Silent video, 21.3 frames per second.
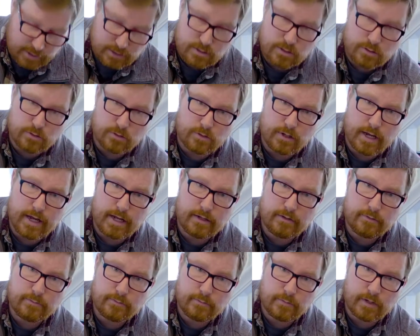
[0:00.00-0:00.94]
screw
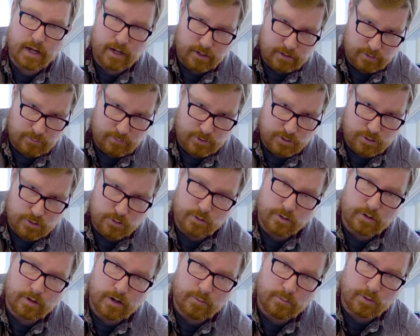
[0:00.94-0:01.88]
head, not a number 2
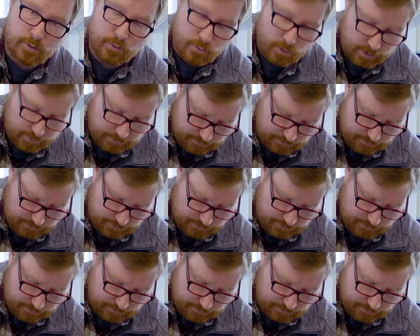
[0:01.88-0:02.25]
or a number 1.